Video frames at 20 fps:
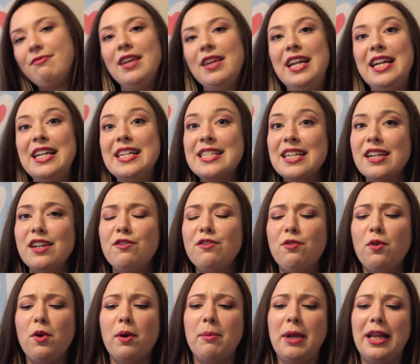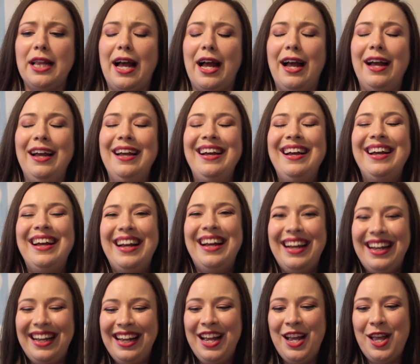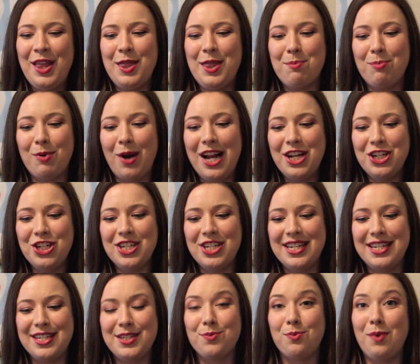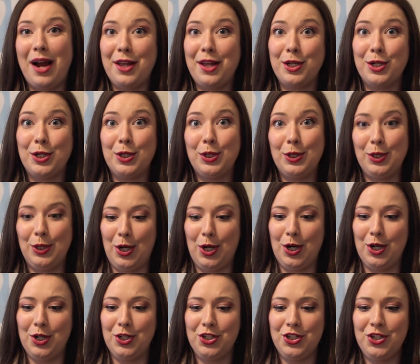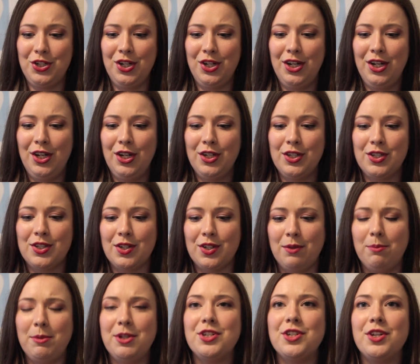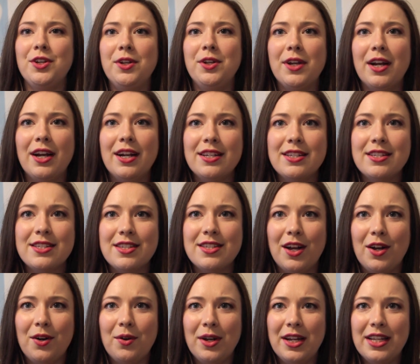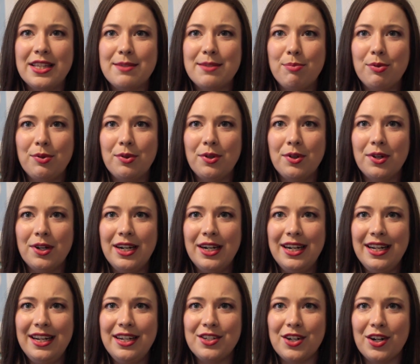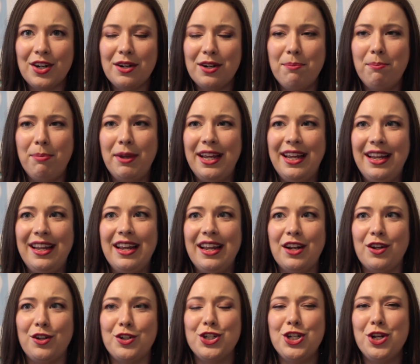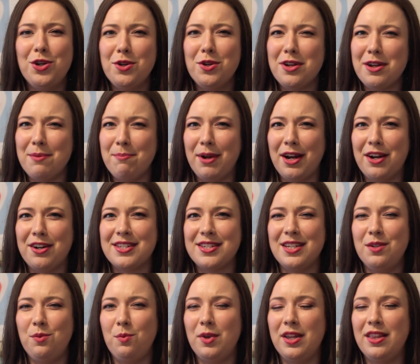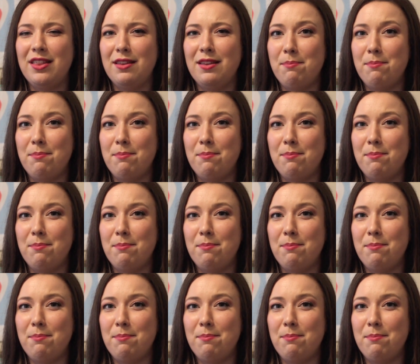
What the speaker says: It is a good formula. The brush is rather large. So let me show you guys. So it's pretty darn big, and I'll show you a comparison with the